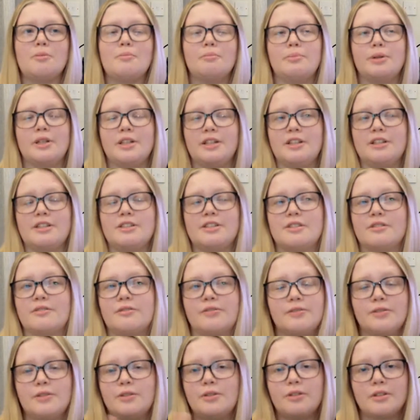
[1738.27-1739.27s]
because
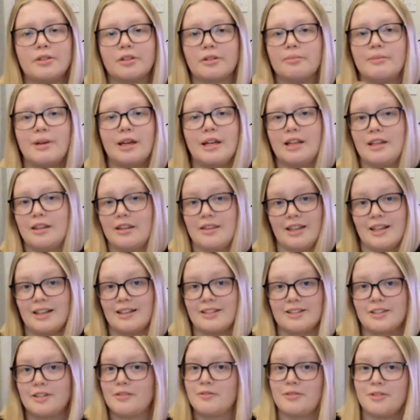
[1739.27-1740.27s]
of all the many
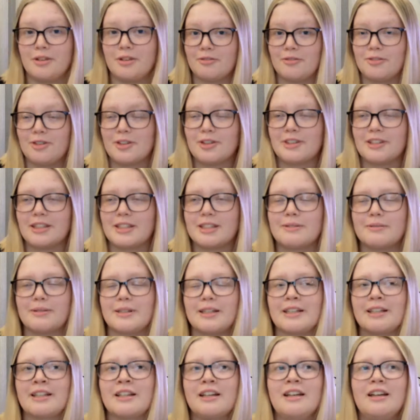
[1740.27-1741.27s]
things that have wrong this
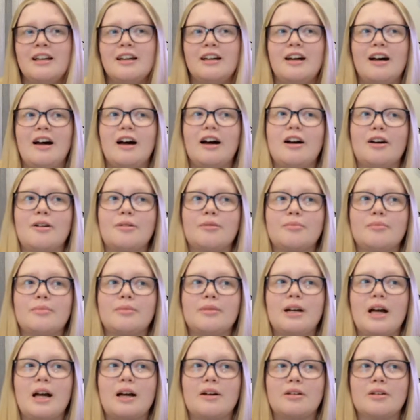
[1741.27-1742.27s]
week.
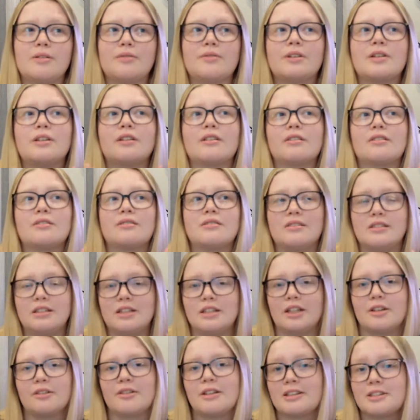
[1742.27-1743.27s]
However,
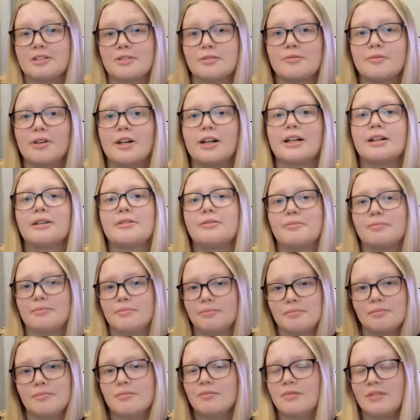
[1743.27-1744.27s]
you know, that's alright.
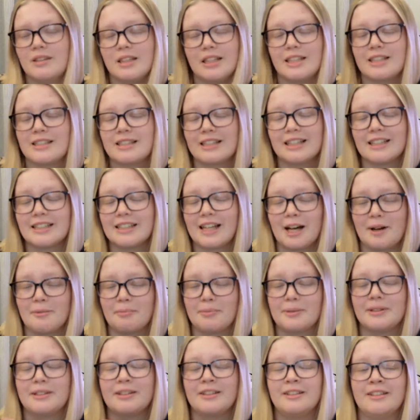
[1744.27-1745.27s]
These things
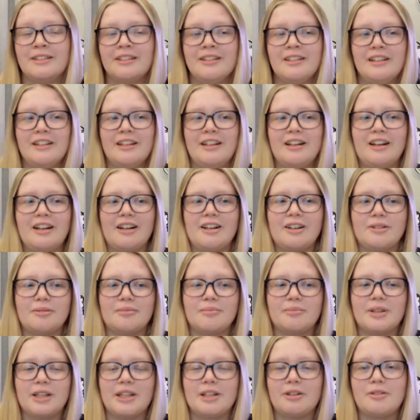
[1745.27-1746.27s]
happen.
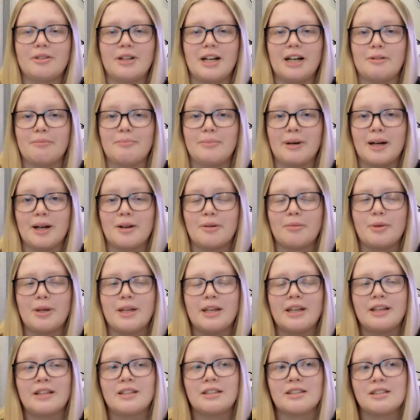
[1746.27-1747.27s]
We all have bad
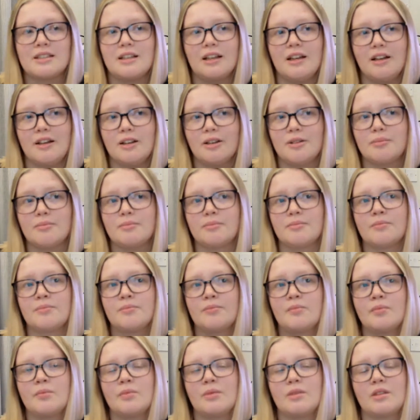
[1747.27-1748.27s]
weeks.
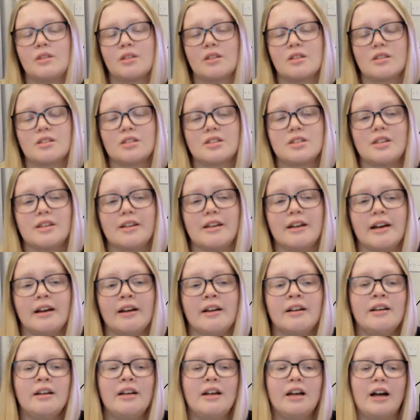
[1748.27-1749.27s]
So
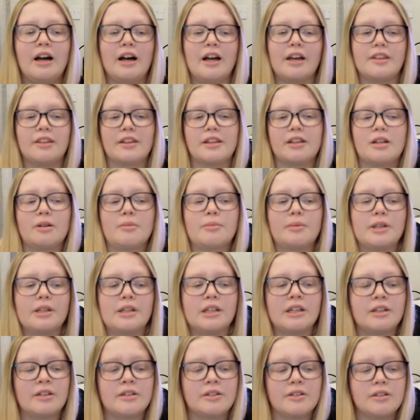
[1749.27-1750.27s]
yeah, I think I'm
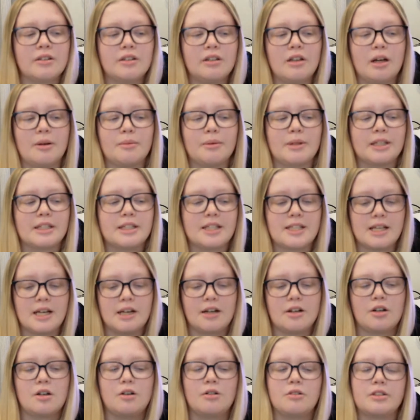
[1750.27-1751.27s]
gonna
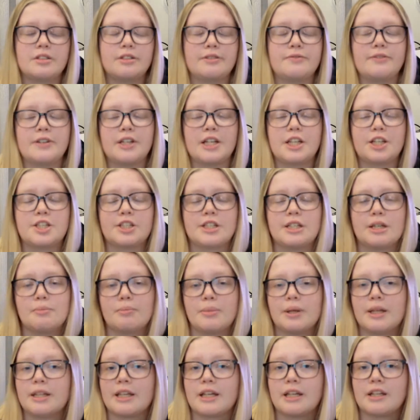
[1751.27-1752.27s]
set a goal to finish it
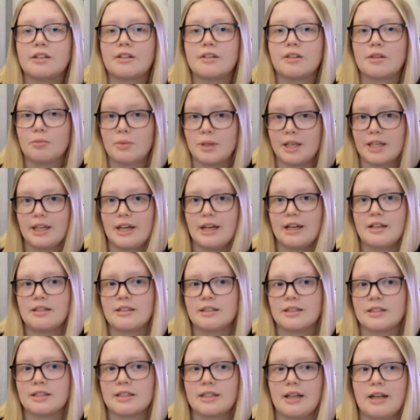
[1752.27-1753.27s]
by the end of the weekend
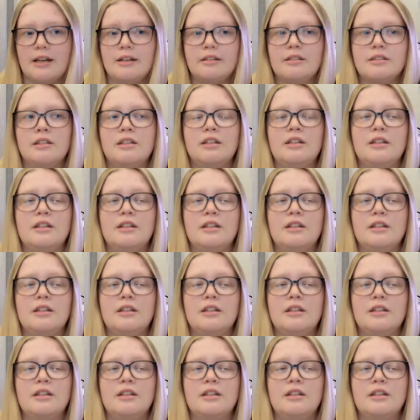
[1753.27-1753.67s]
instead.